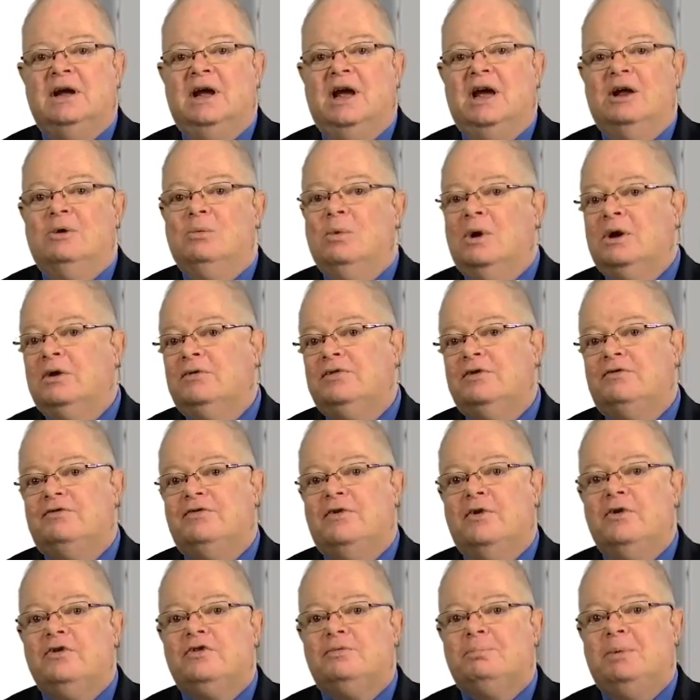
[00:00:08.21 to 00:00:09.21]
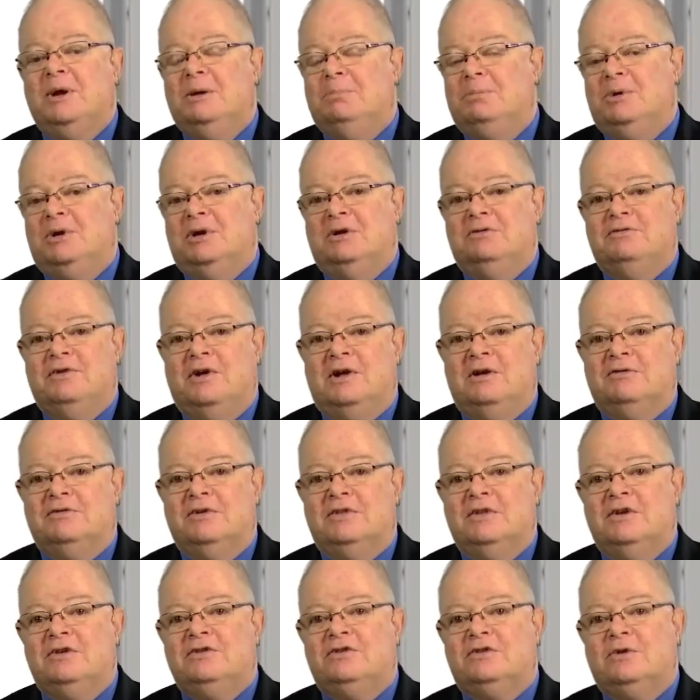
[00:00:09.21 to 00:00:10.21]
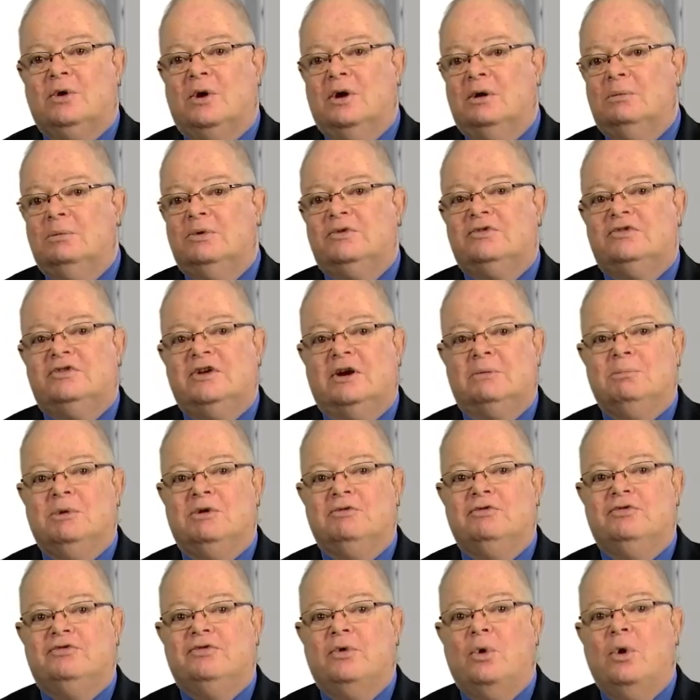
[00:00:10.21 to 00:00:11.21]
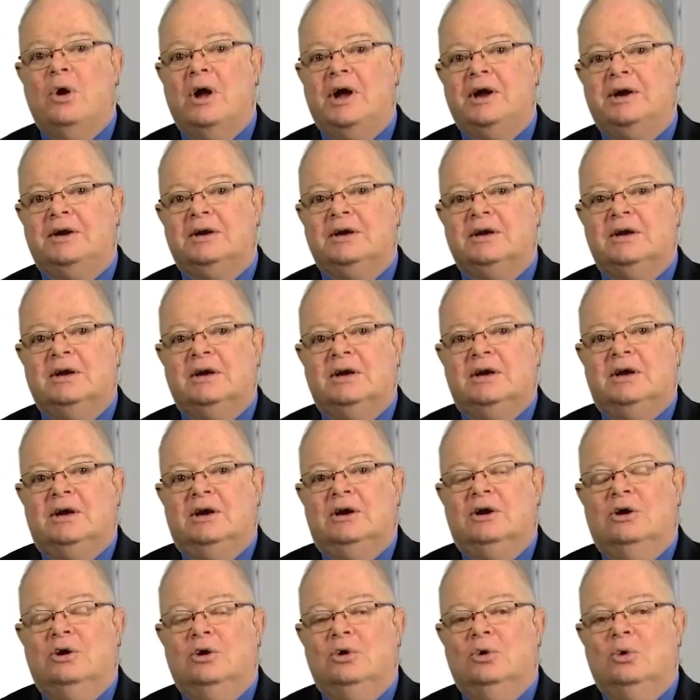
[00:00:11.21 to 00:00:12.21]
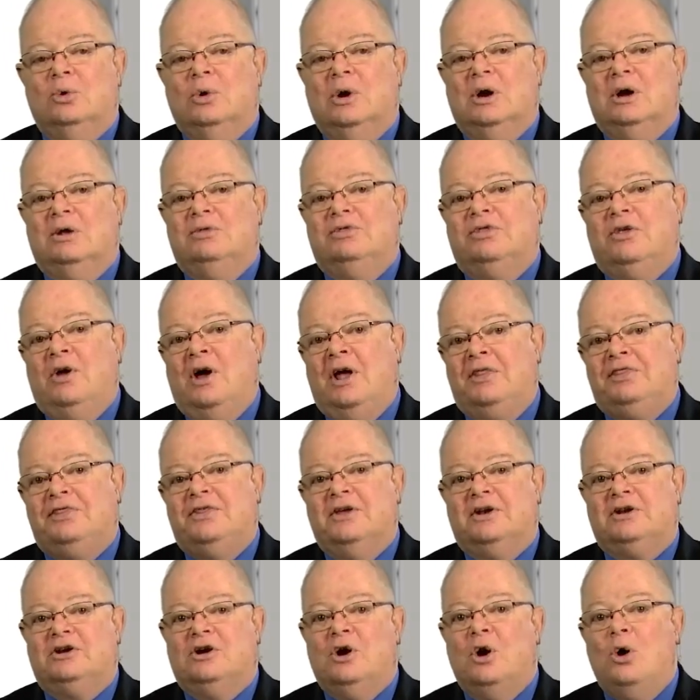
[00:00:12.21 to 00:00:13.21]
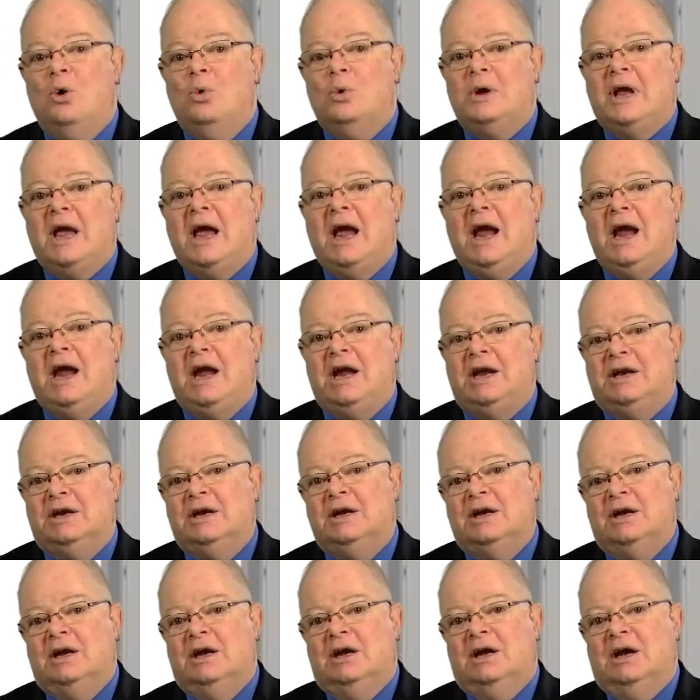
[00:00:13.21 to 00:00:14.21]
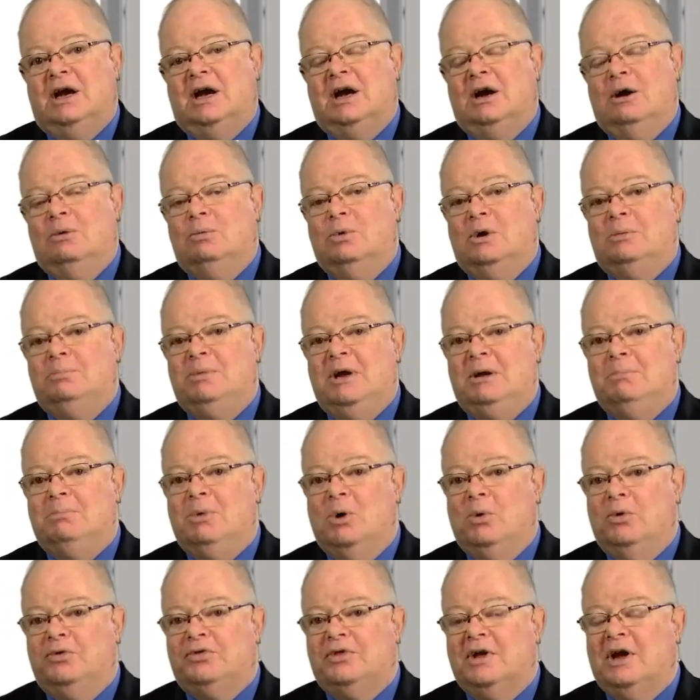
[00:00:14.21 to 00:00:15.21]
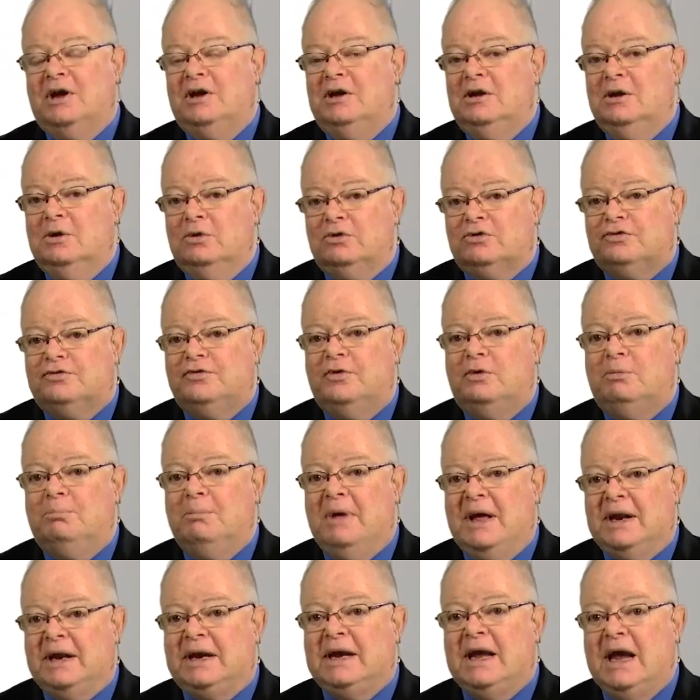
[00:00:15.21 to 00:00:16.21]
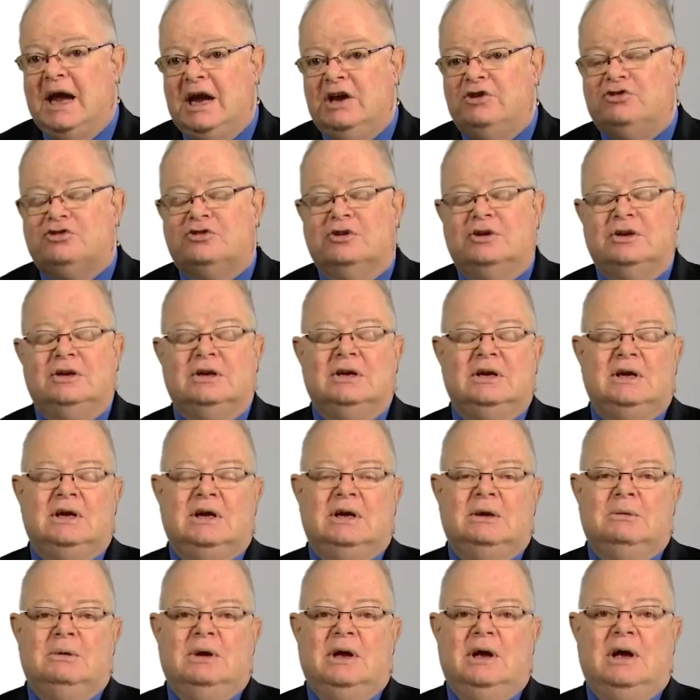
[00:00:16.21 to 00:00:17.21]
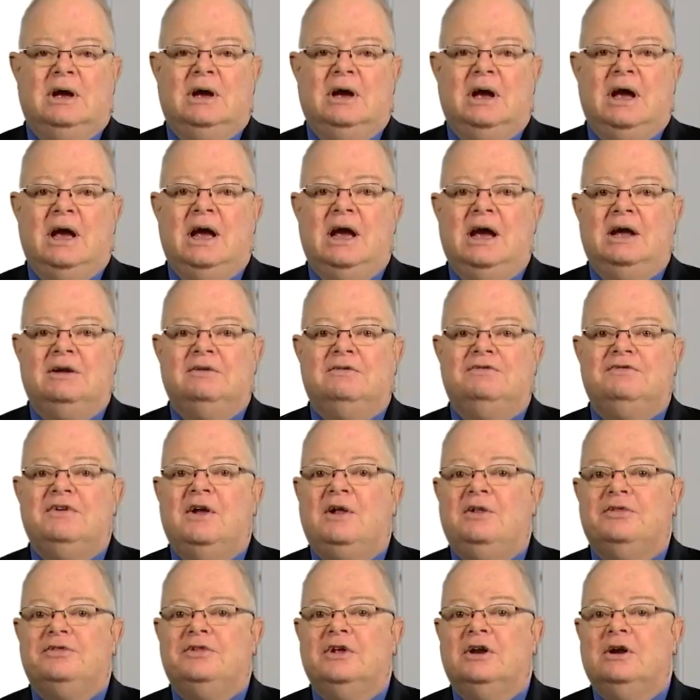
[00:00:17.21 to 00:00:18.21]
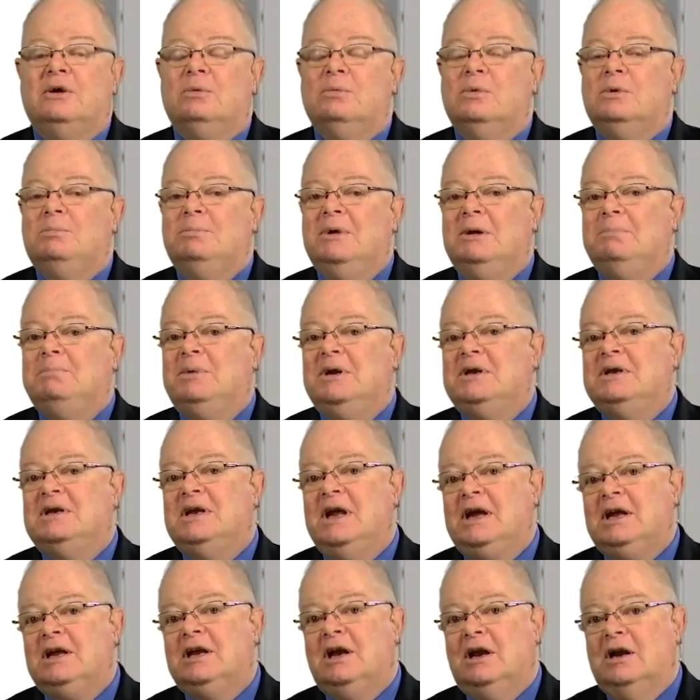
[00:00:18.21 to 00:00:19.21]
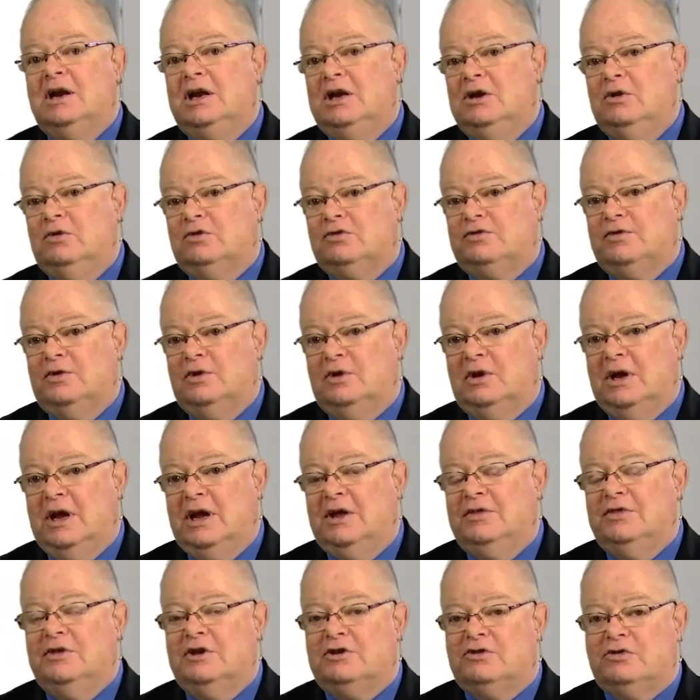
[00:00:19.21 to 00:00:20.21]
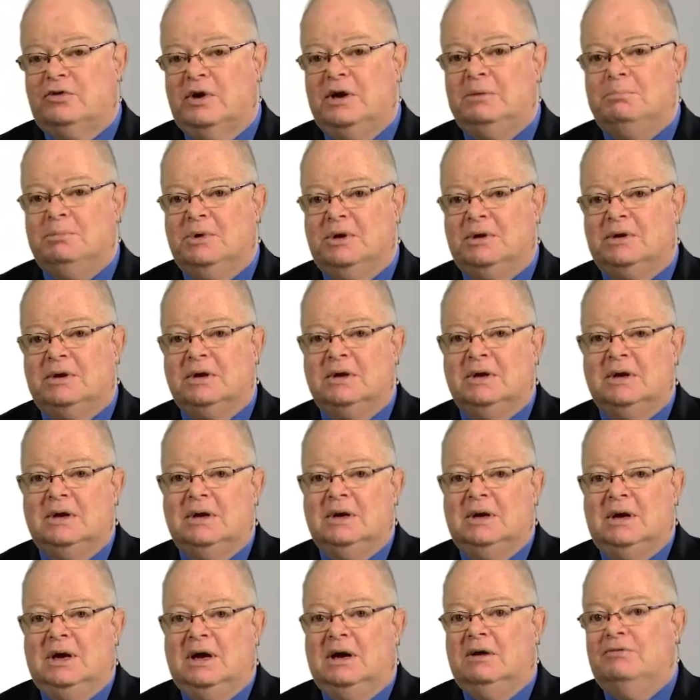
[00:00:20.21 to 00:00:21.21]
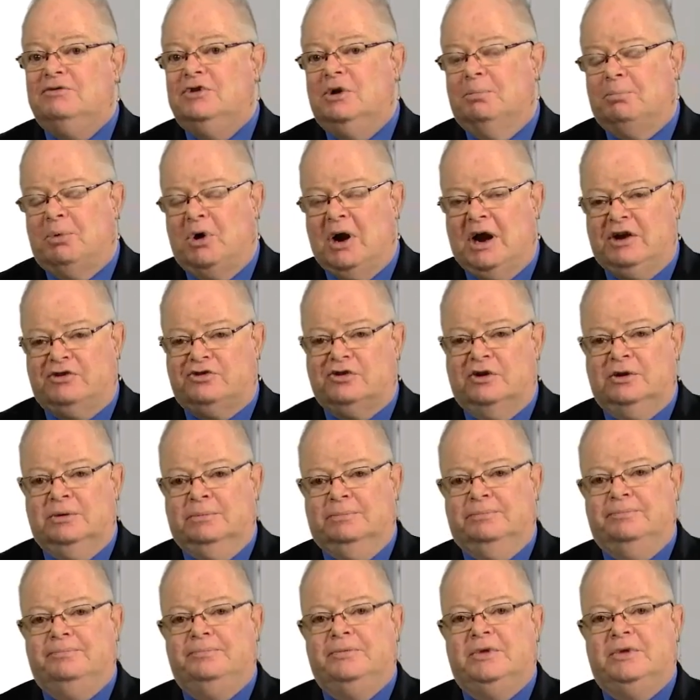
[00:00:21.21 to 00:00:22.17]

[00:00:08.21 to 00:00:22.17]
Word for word: And one of the first people involved in this story was Sigmund Freud, who uh, thought that cocaine uh, would be both a useful medication uh, and felt that it would be particularly useful in the treatment of depression.